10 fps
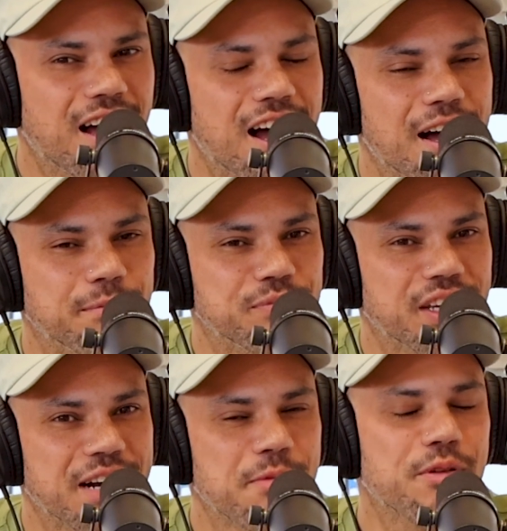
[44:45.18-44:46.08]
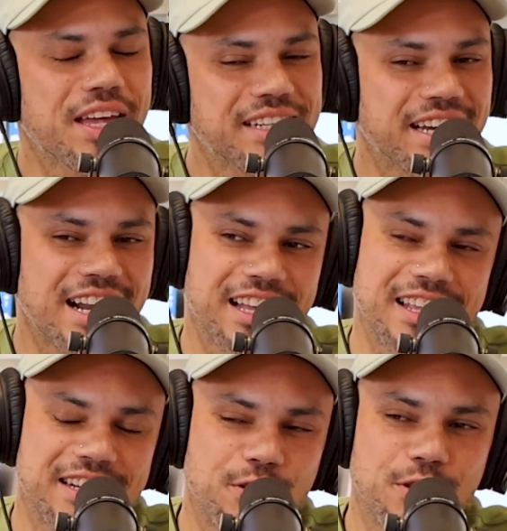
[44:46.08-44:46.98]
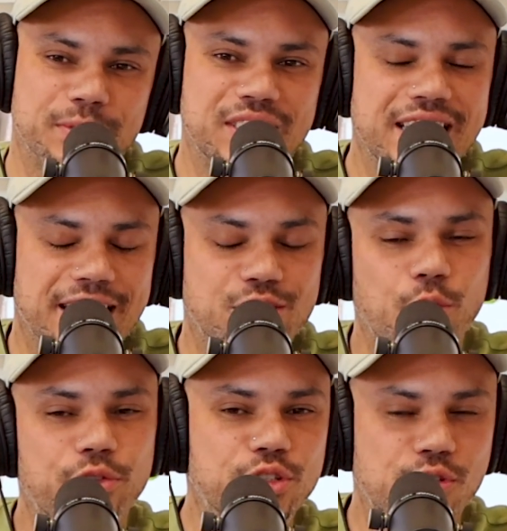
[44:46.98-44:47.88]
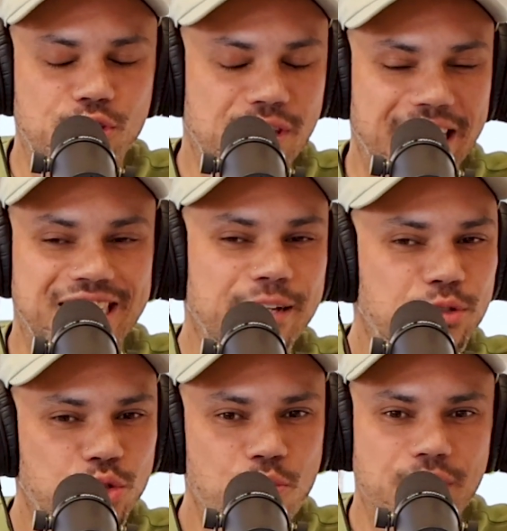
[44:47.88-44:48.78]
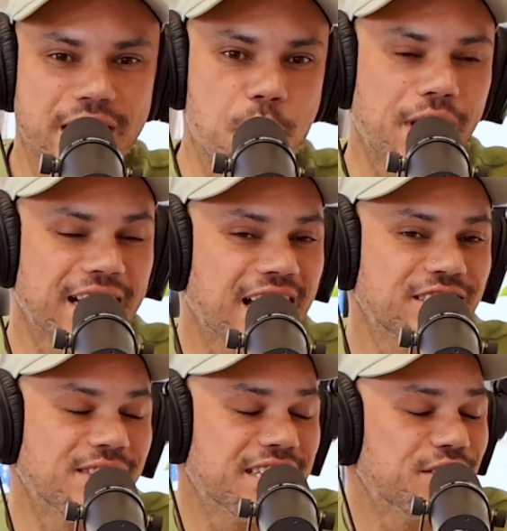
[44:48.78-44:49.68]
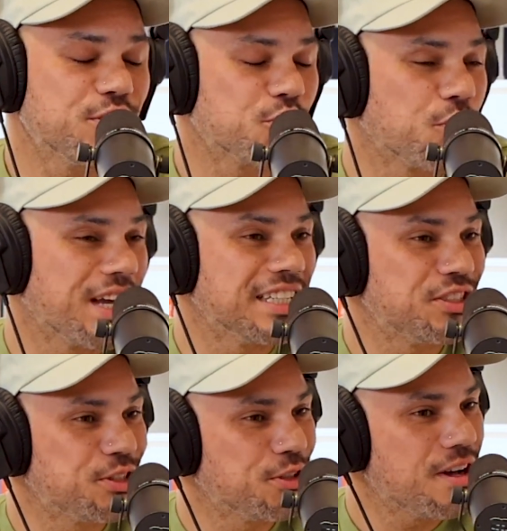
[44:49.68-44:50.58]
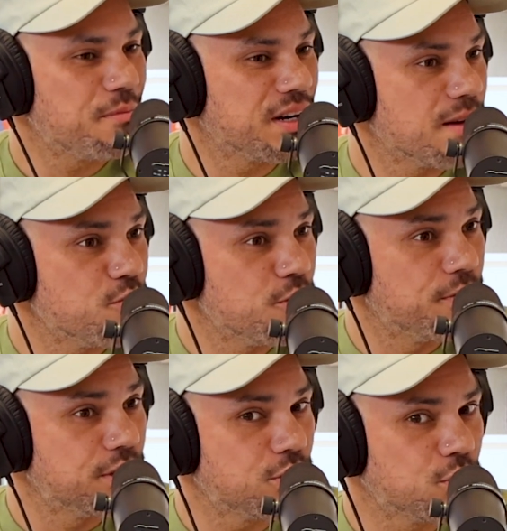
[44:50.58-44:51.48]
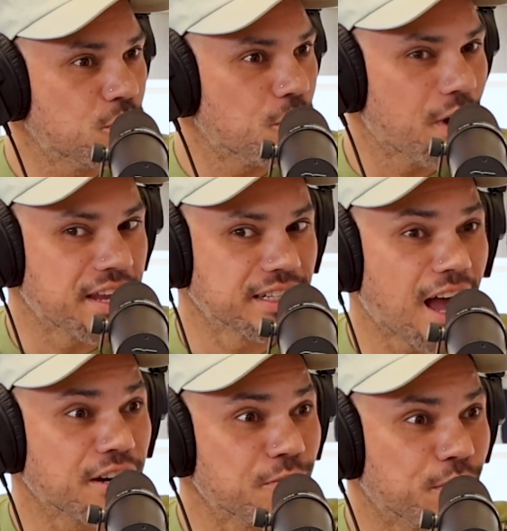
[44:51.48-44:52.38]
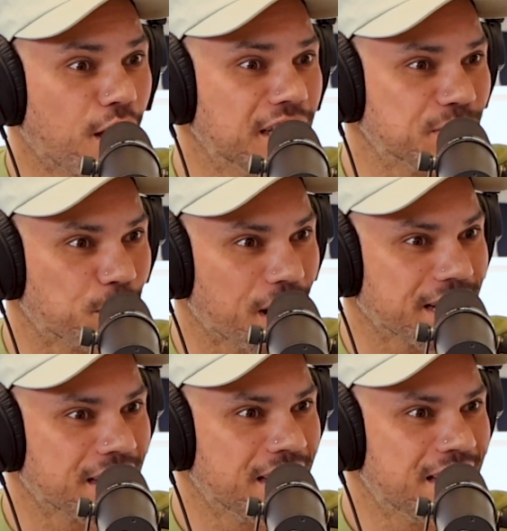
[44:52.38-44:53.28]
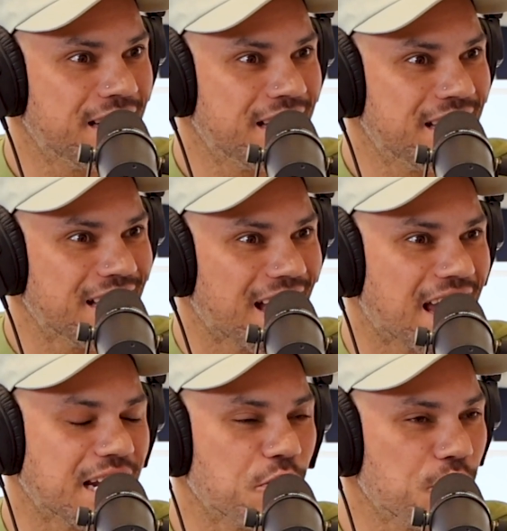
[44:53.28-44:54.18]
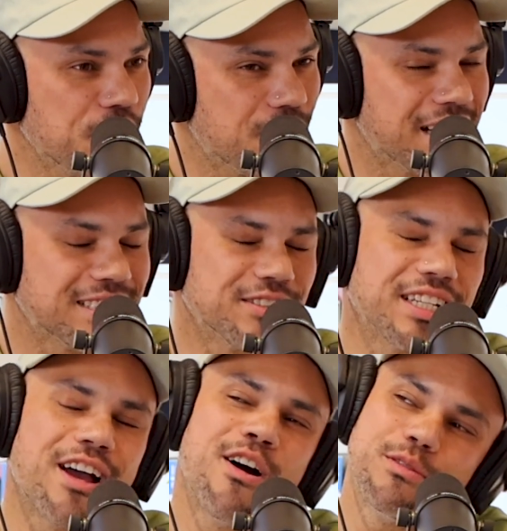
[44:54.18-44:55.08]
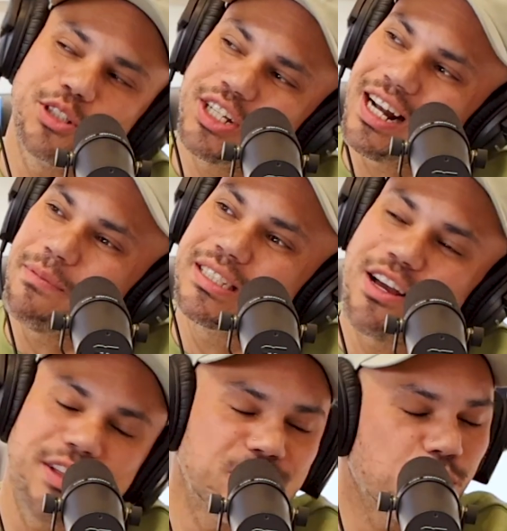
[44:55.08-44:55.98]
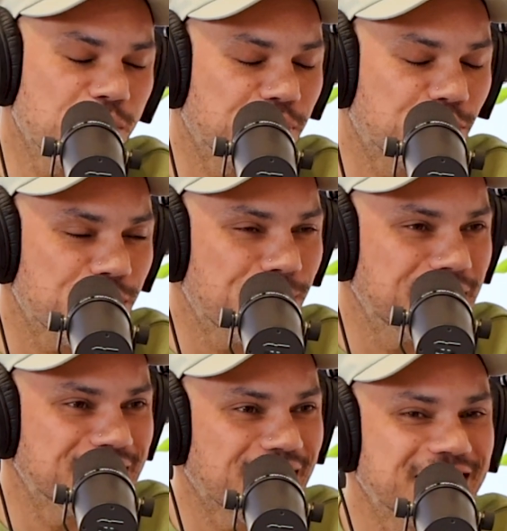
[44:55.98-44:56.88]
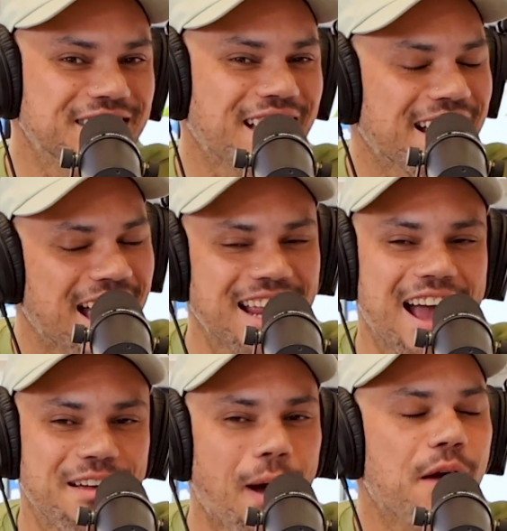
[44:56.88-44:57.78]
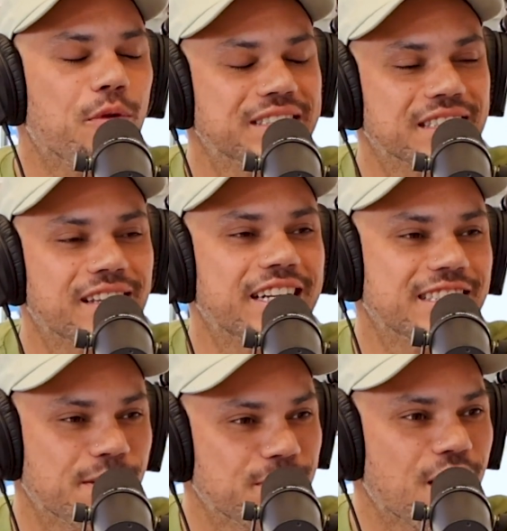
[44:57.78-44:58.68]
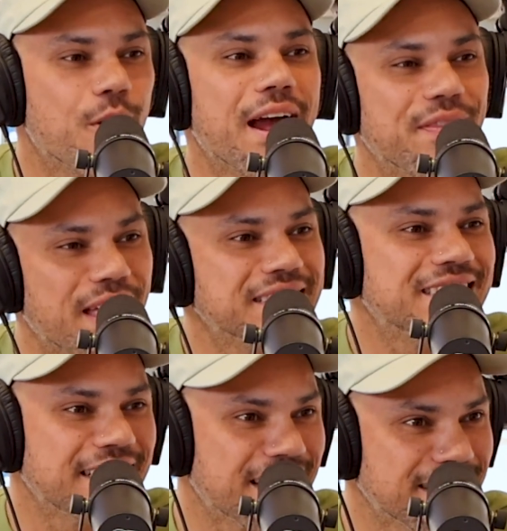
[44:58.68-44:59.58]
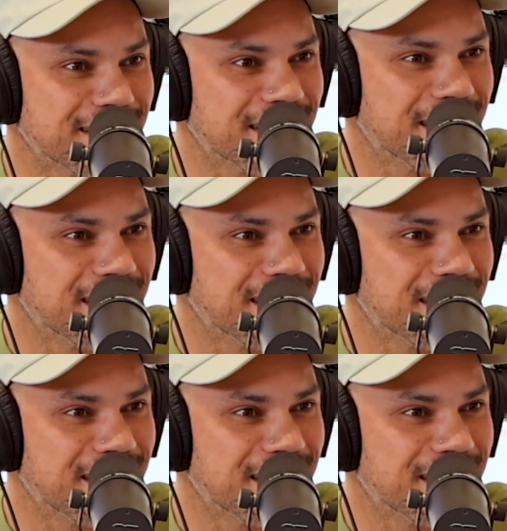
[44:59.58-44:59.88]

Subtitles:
And I remember that night in Oklahoma City, I told that same story, and when I got to the end of the story, I stood up and I moved the stool, and it got an applause break. And I realized, I was like, oh shit, I've been telling that story for 3 months, and I wasn't letting them know, and that's the end.